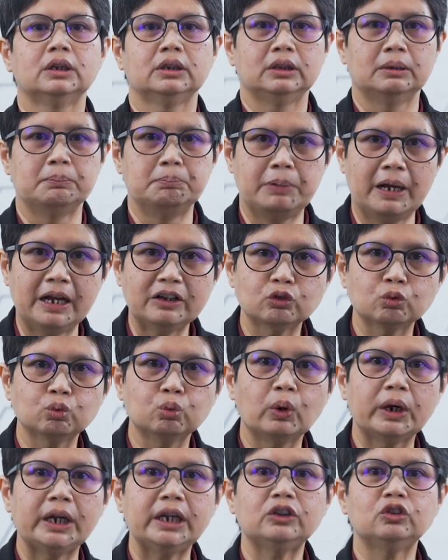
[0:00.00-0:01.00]
The best
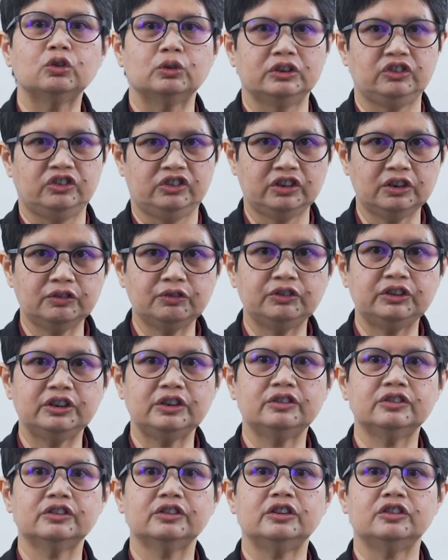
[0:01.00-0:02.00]
way to achieve
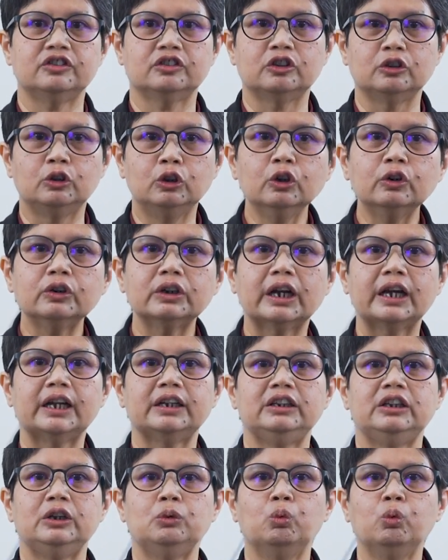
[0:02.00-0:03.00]
this is to look
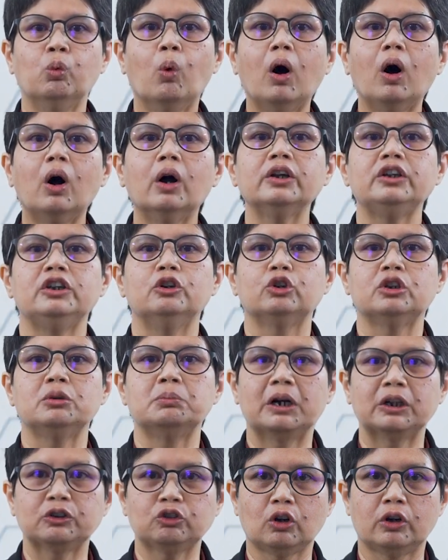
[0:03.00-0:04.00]
at the wild
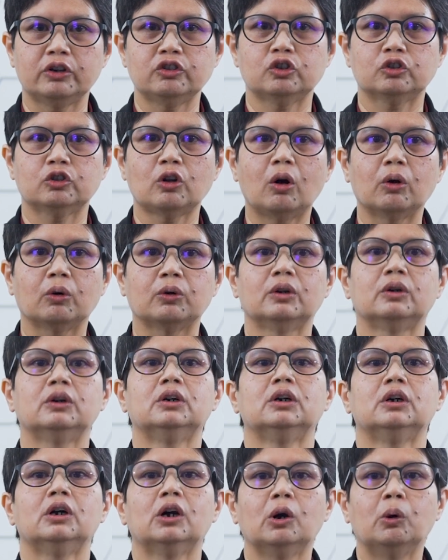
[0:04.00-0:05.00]
eukymatoid stock
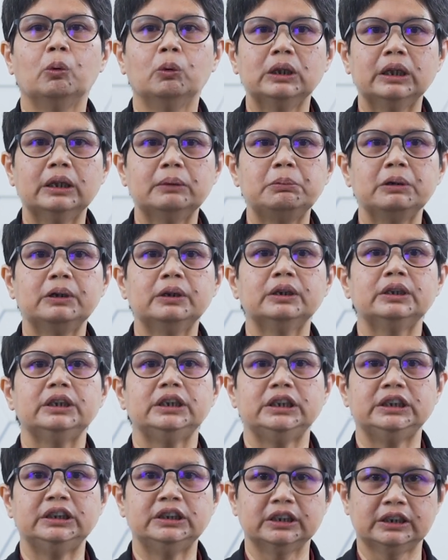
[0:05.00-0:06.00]
available
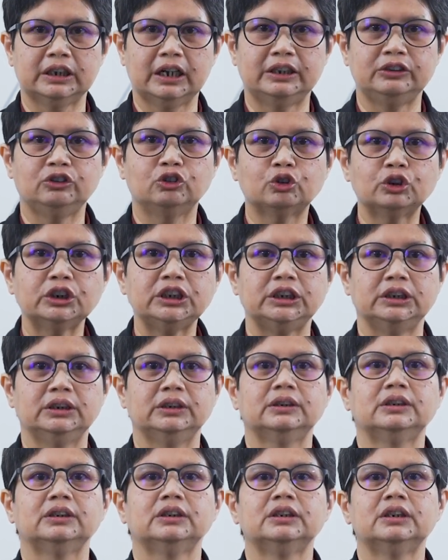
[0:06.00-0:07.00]
in the country.
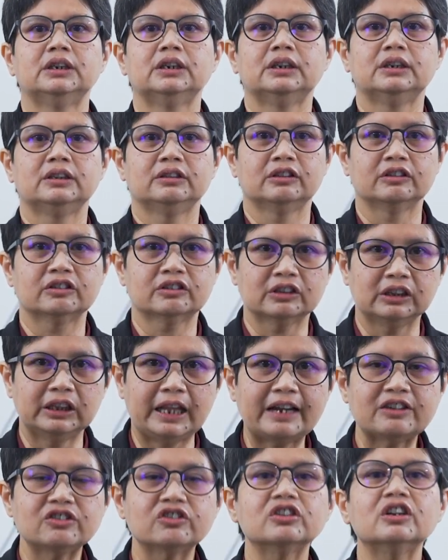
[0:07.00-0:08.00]
The
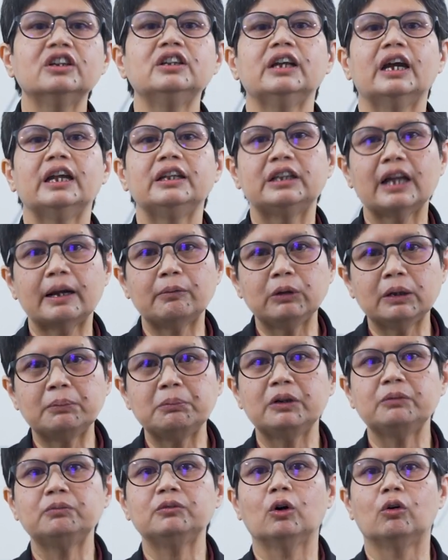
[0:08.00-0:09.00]
selection and
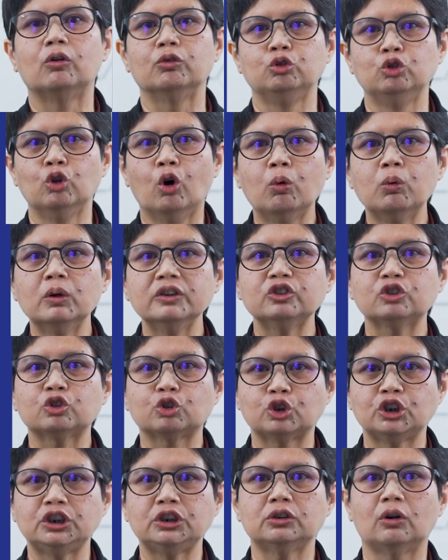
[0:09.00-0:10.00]
development of novel
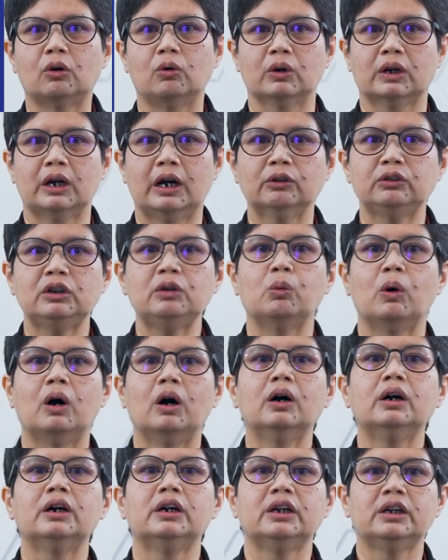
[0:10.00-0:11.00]
strain or
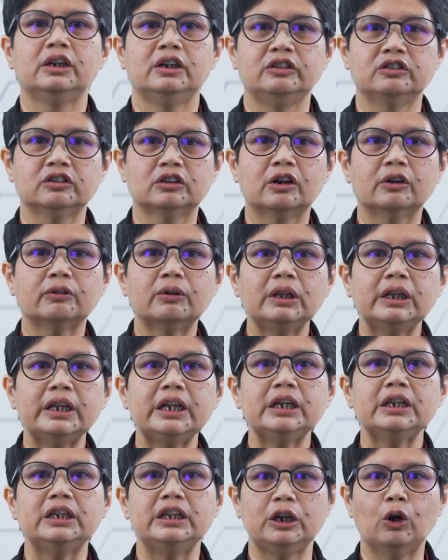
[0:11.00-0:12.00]
cultivar is
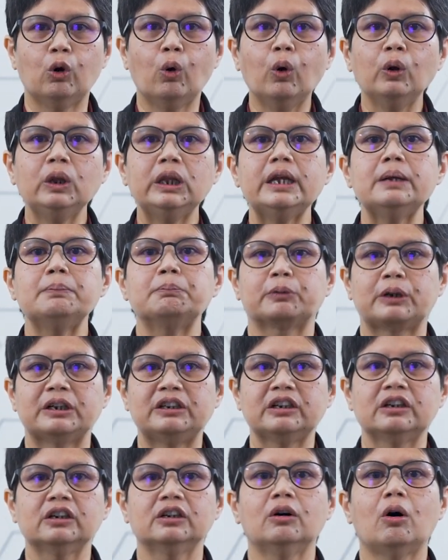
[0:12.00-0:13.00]
currently the only
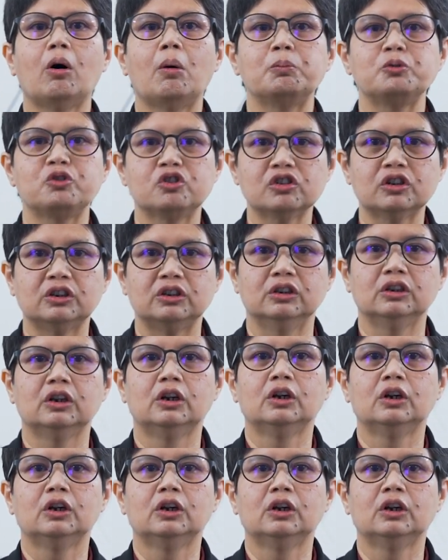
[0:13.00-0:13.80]
practical option